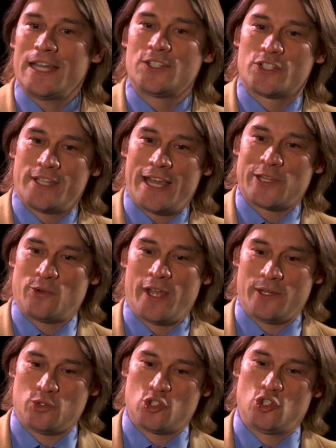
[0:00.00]
That's exactly
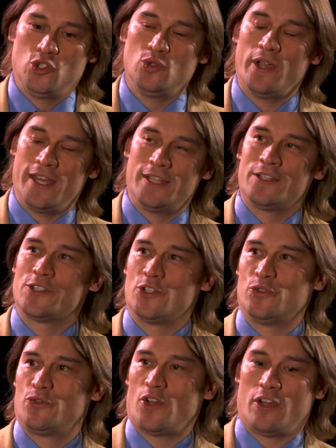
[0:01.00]
right. It was two ends
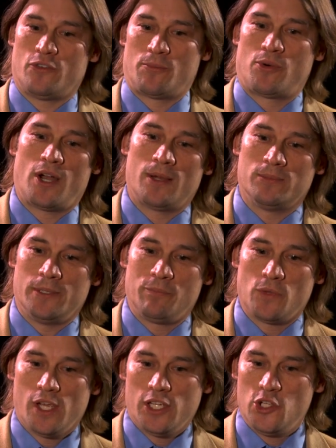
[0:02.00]
of, of a
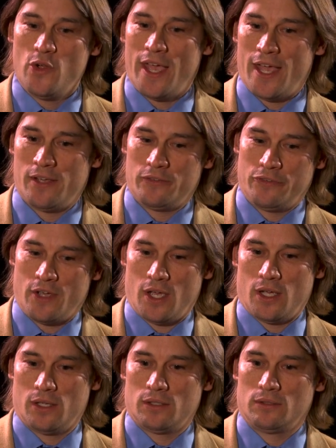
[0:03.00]
problem. You have
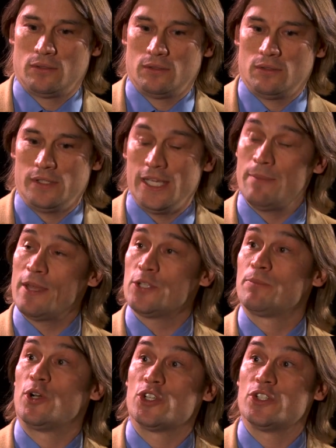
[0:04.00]
uh,
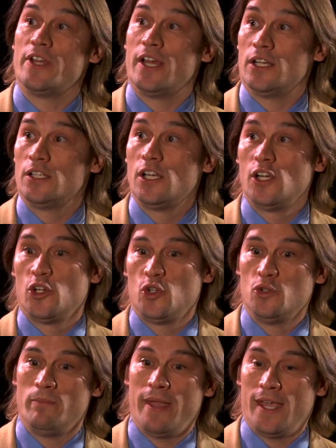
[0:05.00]
EMS personnel
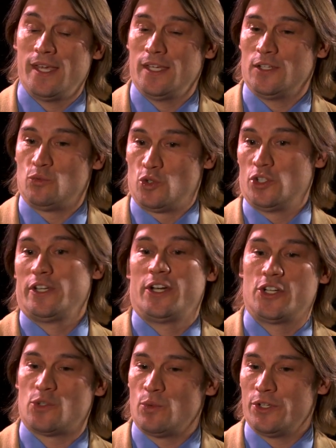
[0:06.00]
who may in rural
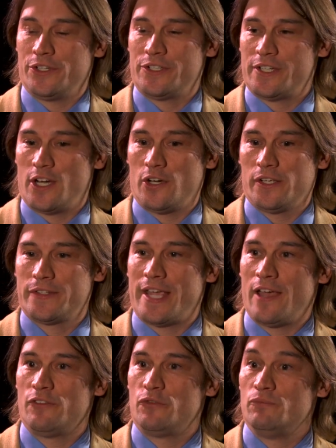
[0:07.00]
areas or wilderness areas
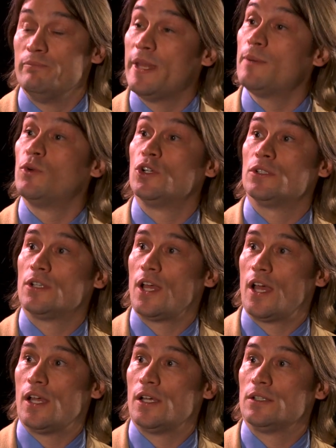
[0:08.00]
have minimal
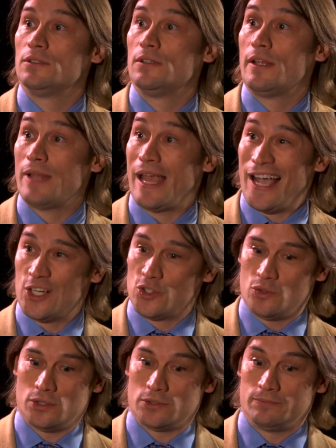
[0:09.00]
uh,
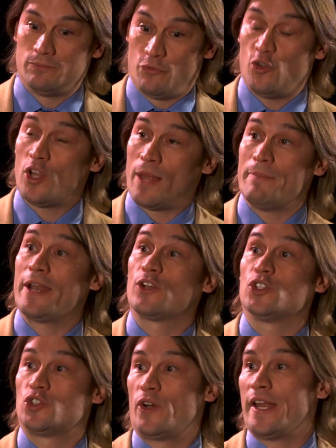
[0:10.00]
actual full-on
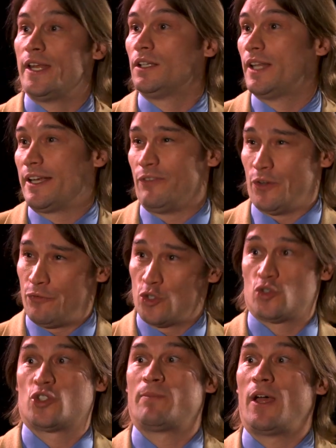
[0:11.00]
medical training, like if they're
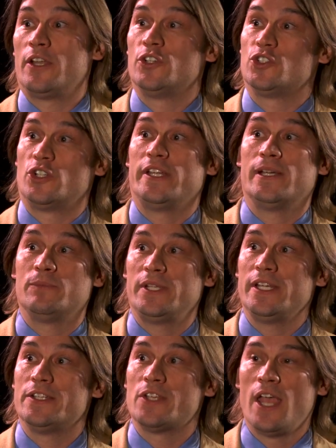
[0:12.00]
first responders or
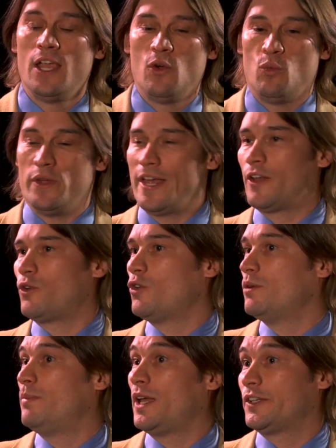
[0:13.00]
EMTs, without a
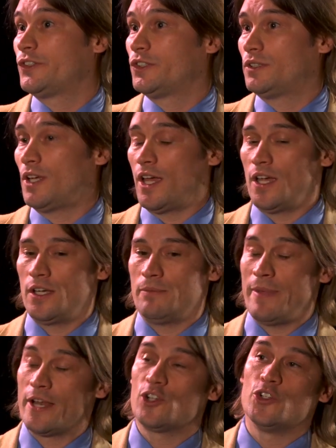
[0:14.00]
robust
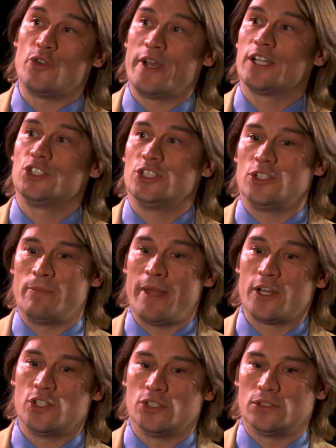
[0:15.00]
uh, medical direction or
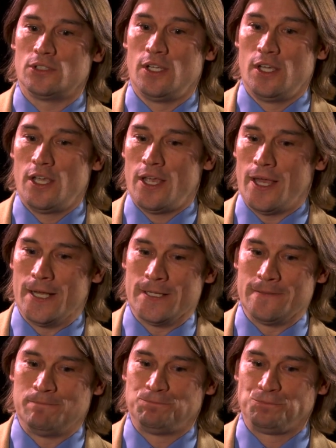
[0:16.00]
medical
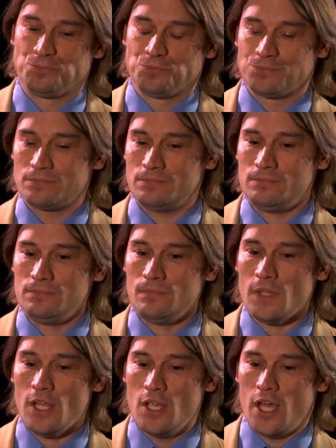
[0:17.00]
um,
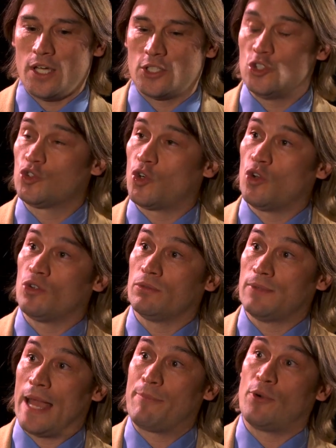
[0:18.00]
uh,
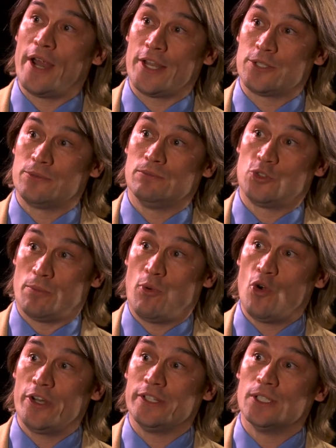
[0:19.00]
control apparatus
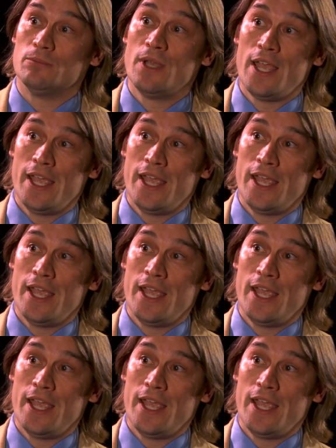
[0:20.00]
supporting them.